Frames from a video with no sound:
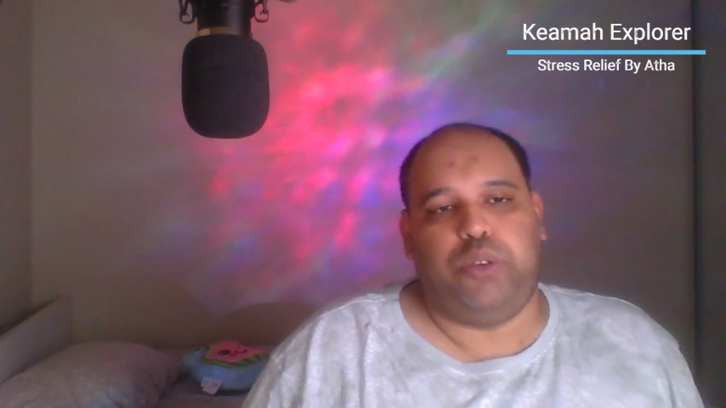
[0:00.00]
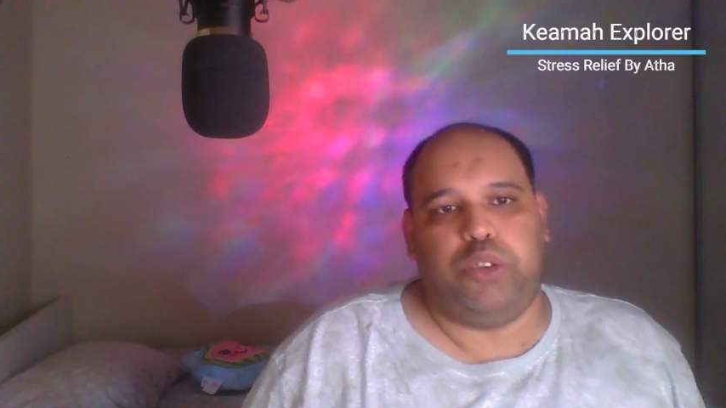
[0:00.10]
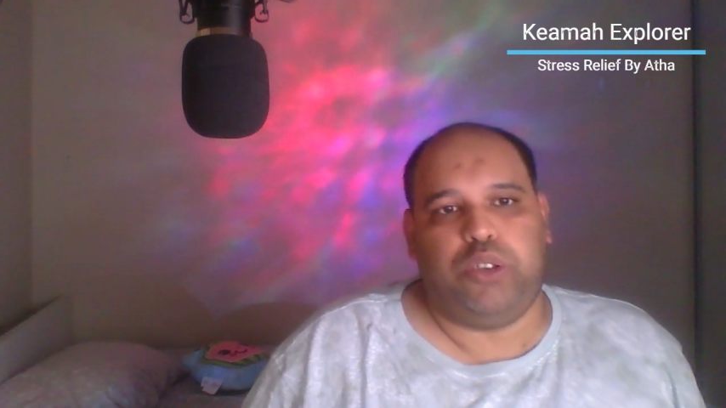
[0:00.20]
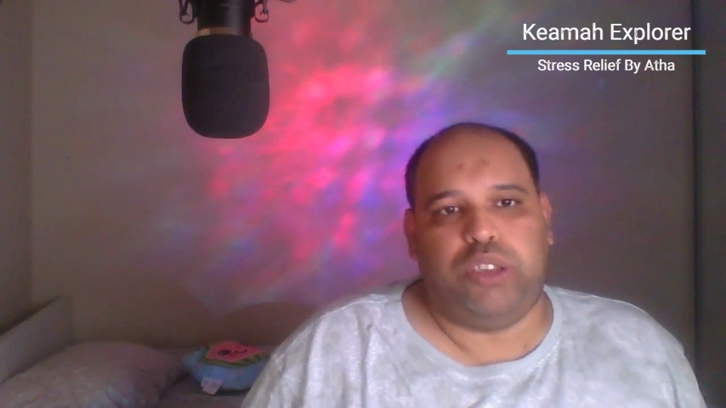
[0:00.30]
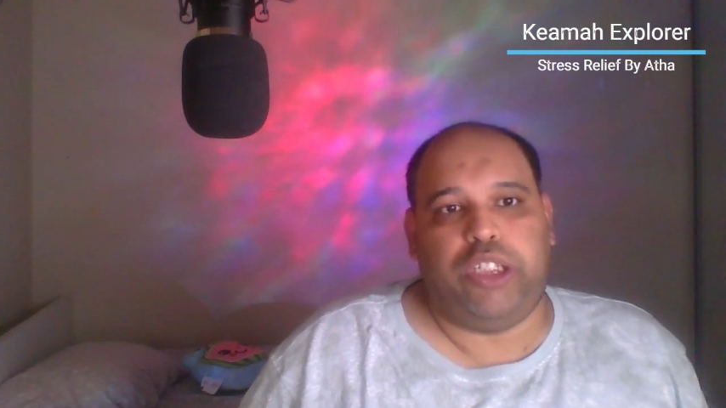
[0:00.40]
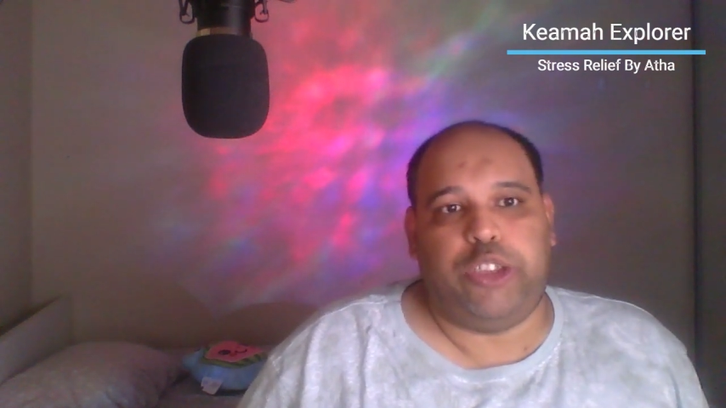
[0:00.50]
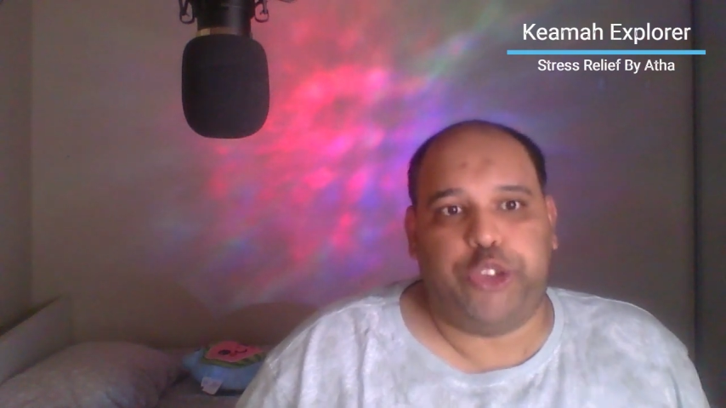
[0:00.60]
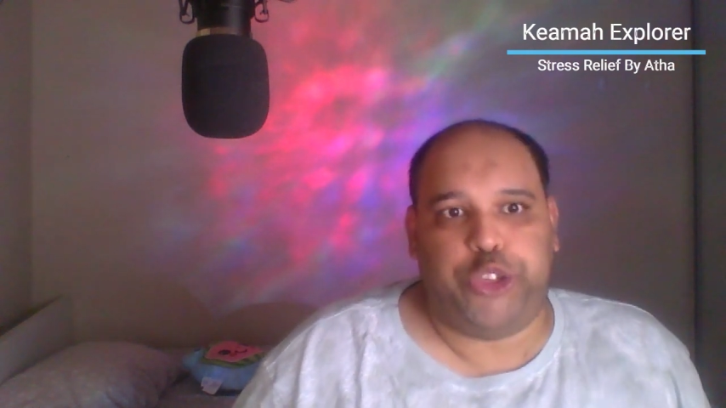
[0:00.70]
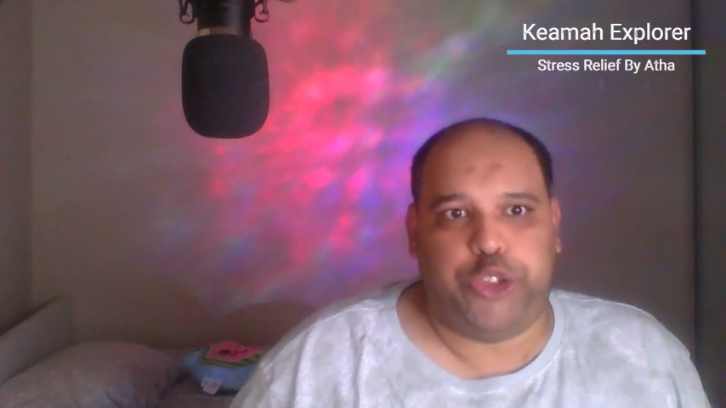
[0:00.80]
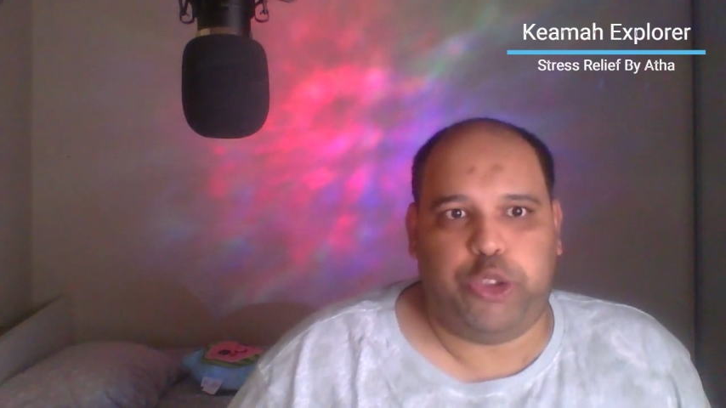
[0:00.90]
you know, it
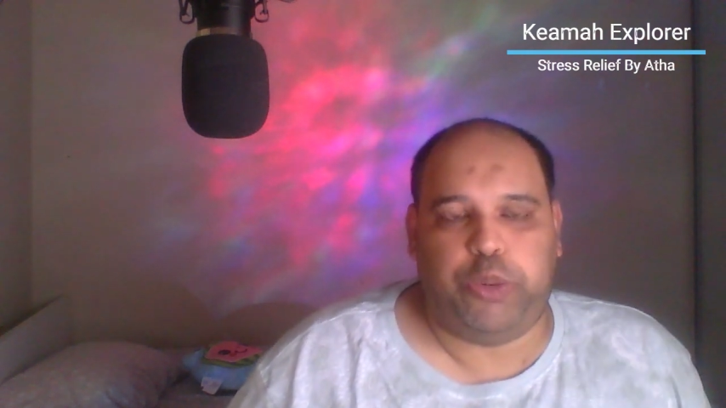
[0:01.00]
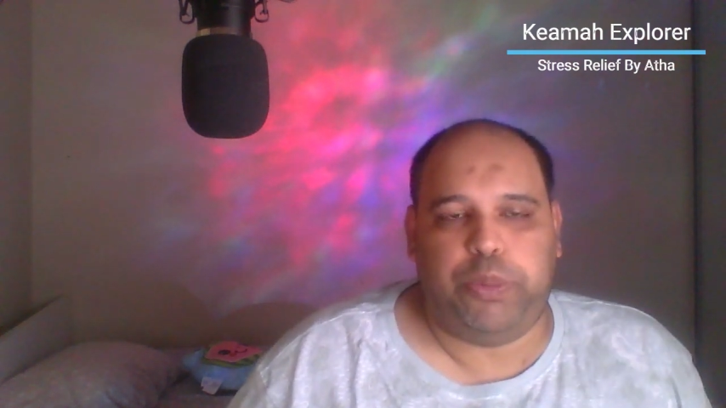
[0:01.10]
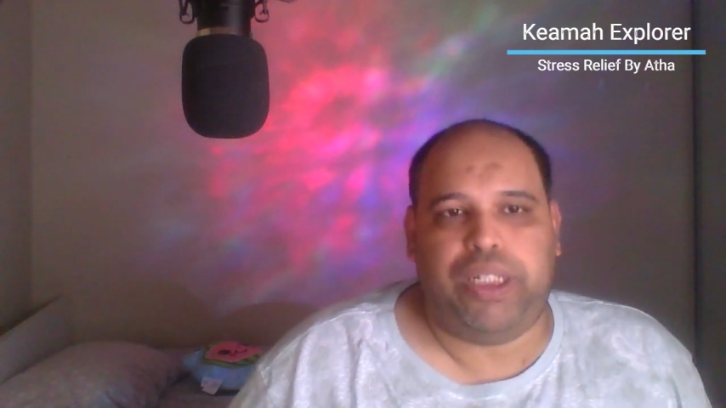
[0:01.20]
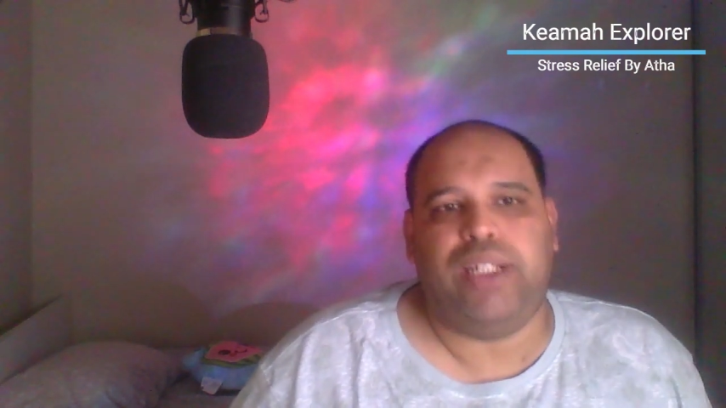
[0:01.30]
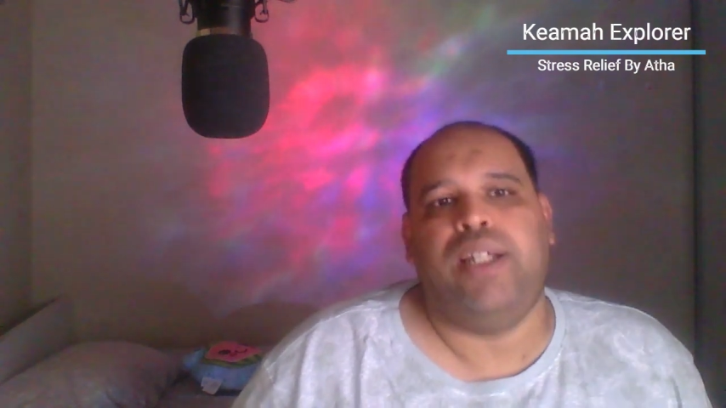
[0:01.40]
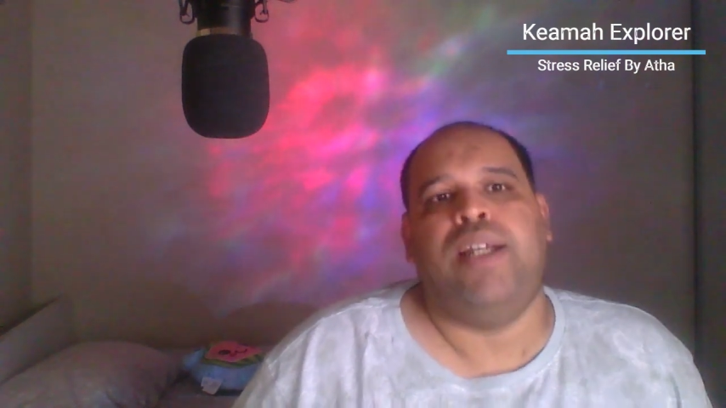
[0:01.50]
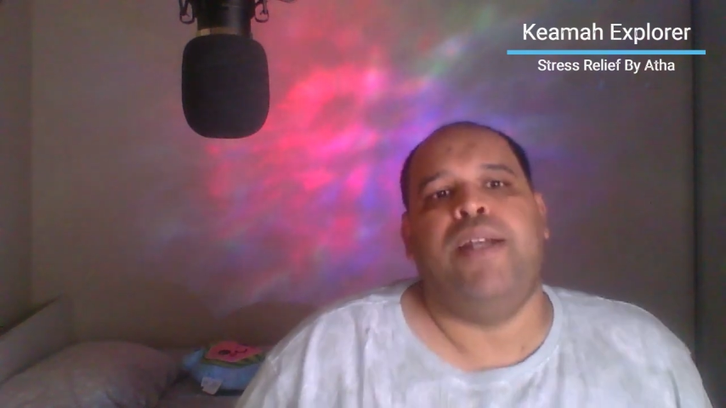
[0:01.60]
should be.